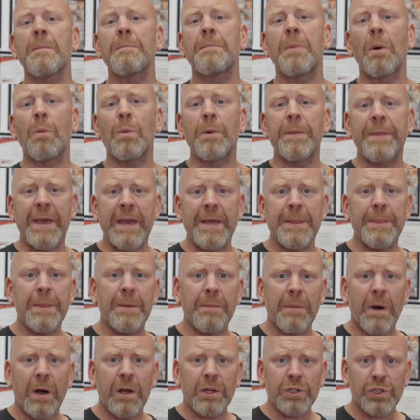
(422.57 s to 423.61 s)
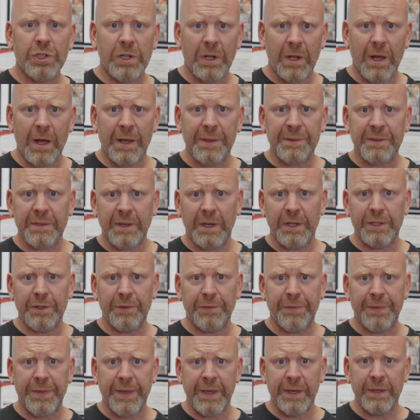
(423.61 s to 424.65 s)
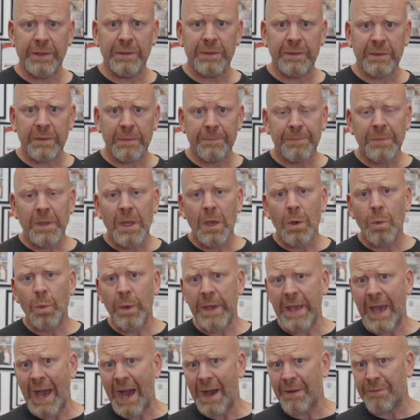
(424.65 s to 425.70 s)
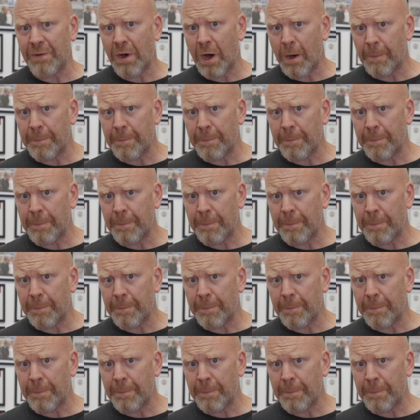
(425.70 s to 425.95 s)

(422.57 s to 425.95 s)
But within the martial arts side of things, we have our